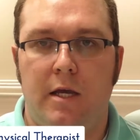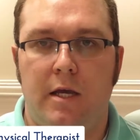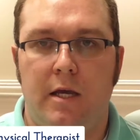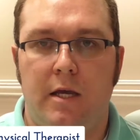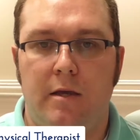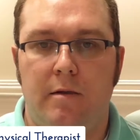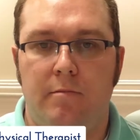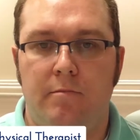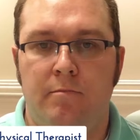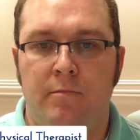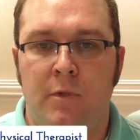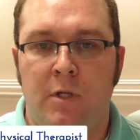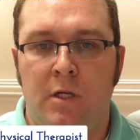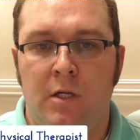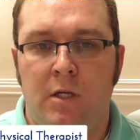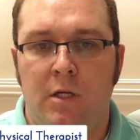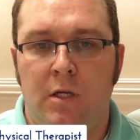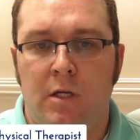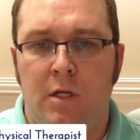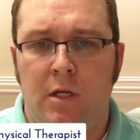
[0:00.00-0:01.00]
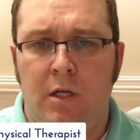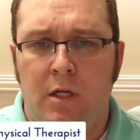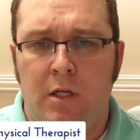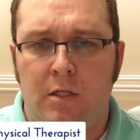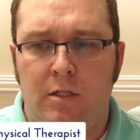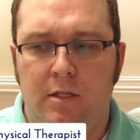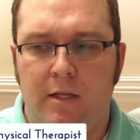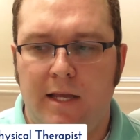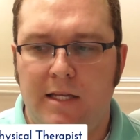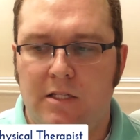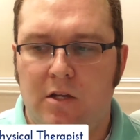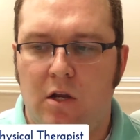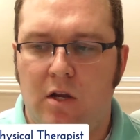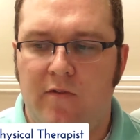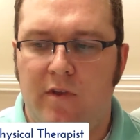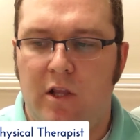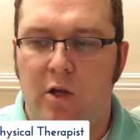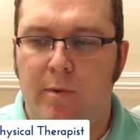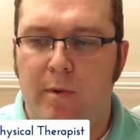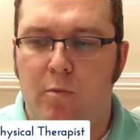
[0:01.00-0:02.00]
So that's
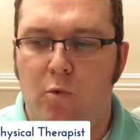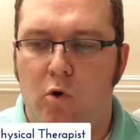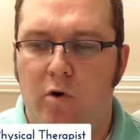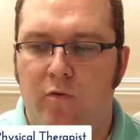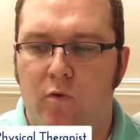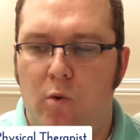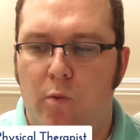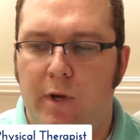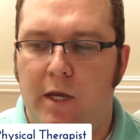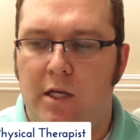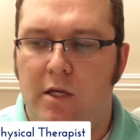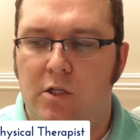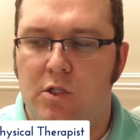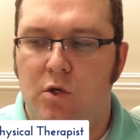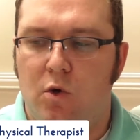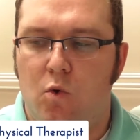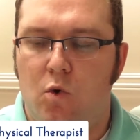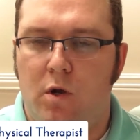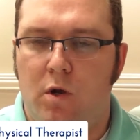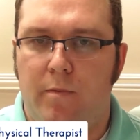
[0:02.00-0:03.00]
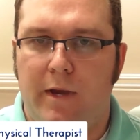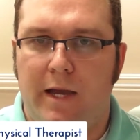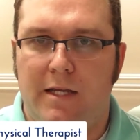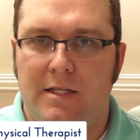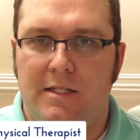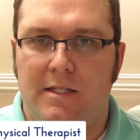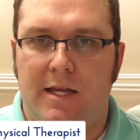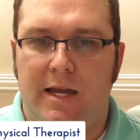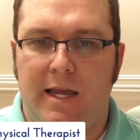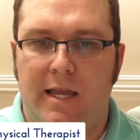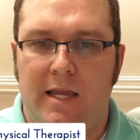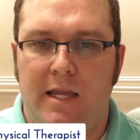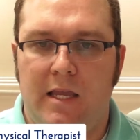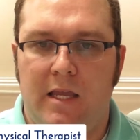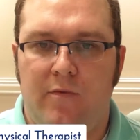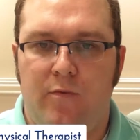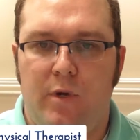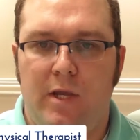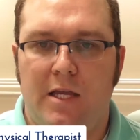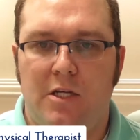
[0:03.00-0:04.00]
kind of a little bit more of what we're going to talk about today.
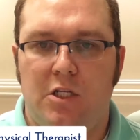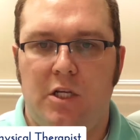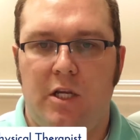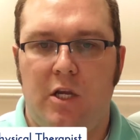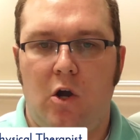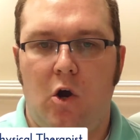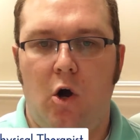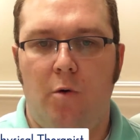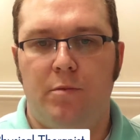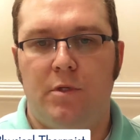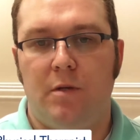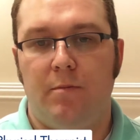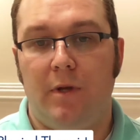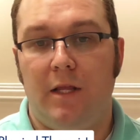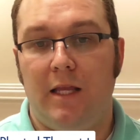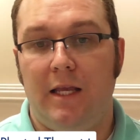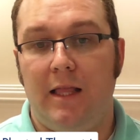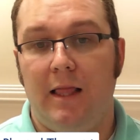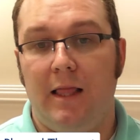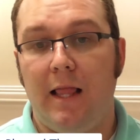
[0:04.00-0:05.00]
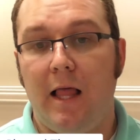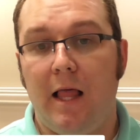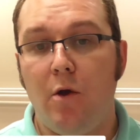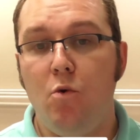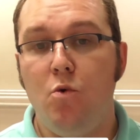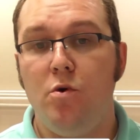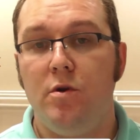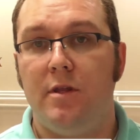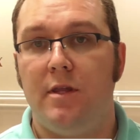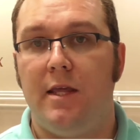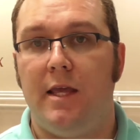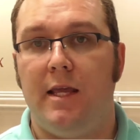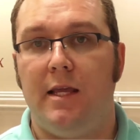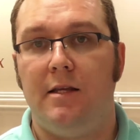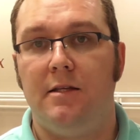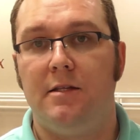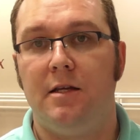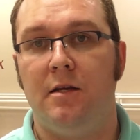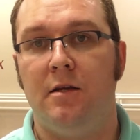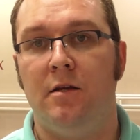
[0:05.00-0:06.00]
If we actually optimally load
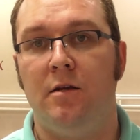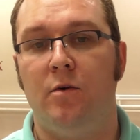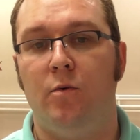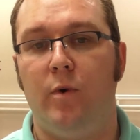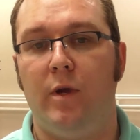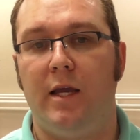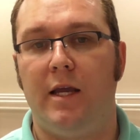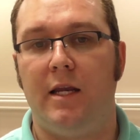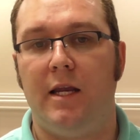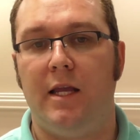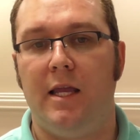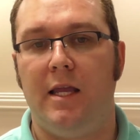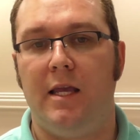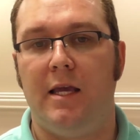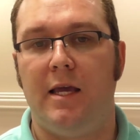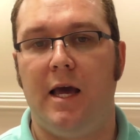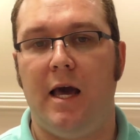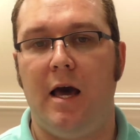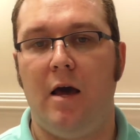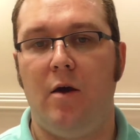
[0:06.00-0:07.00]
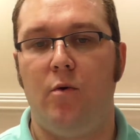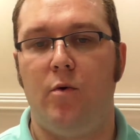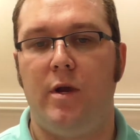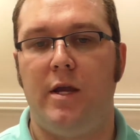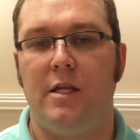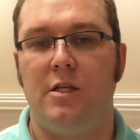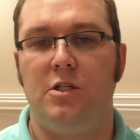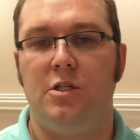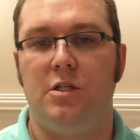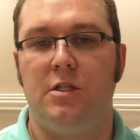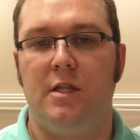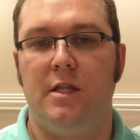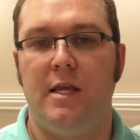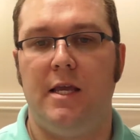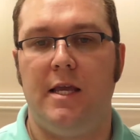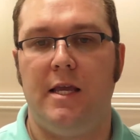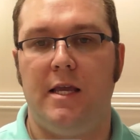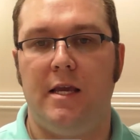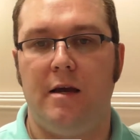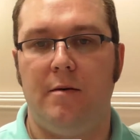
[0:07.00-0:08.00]
things, we're going to encourage
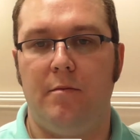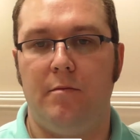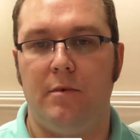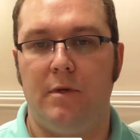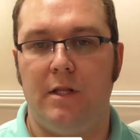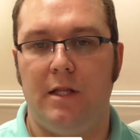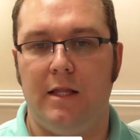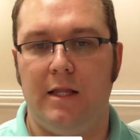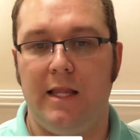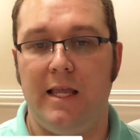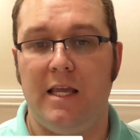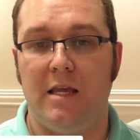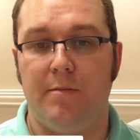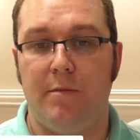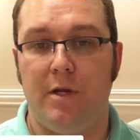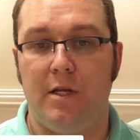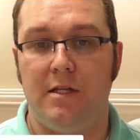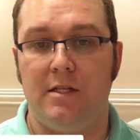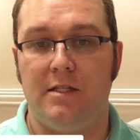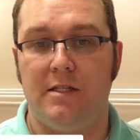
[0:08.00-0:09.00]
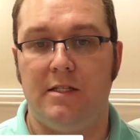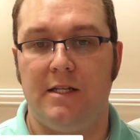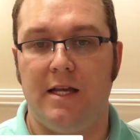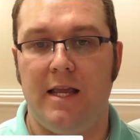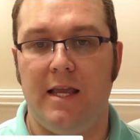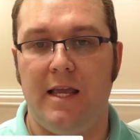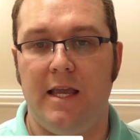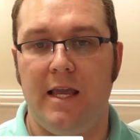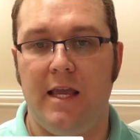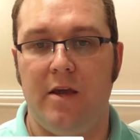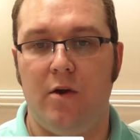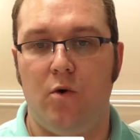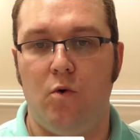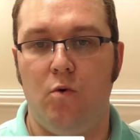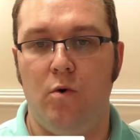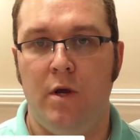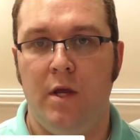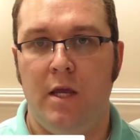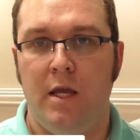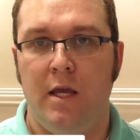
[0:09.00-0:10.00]
the ligaments to
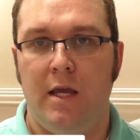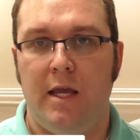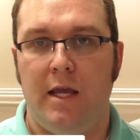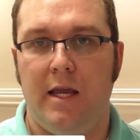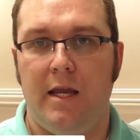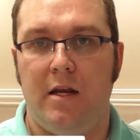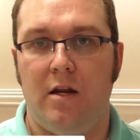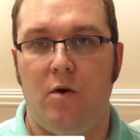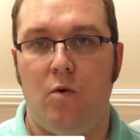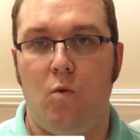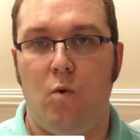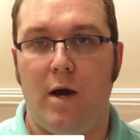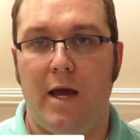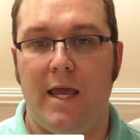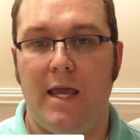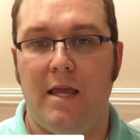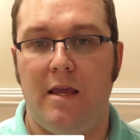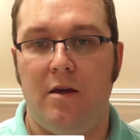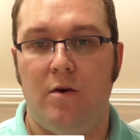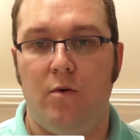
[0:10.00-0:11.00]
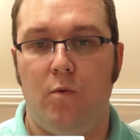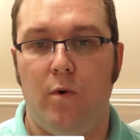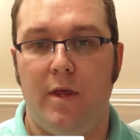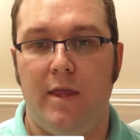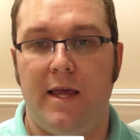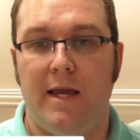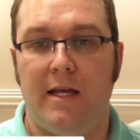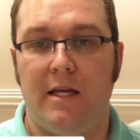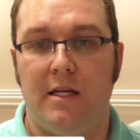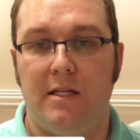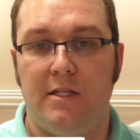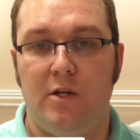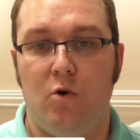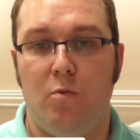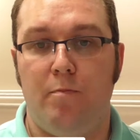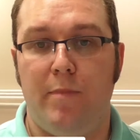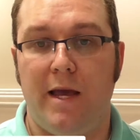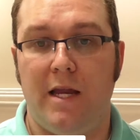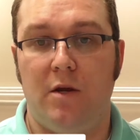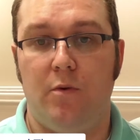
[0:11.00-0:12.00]
heal in a way where they're going to
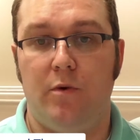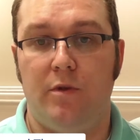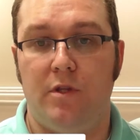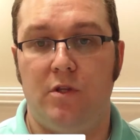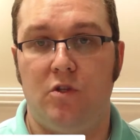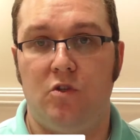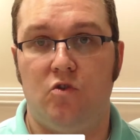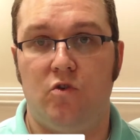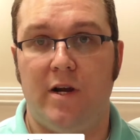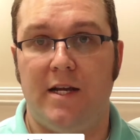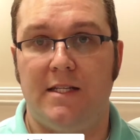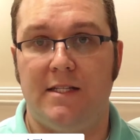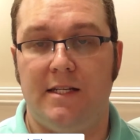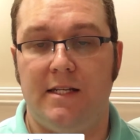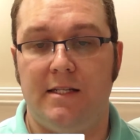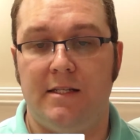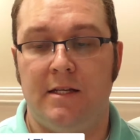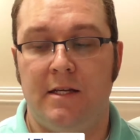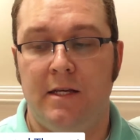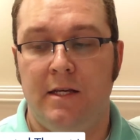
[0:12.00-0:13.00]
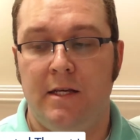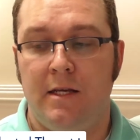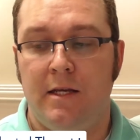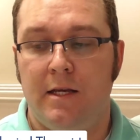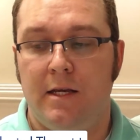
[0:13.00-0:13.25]
deal better with the stresses.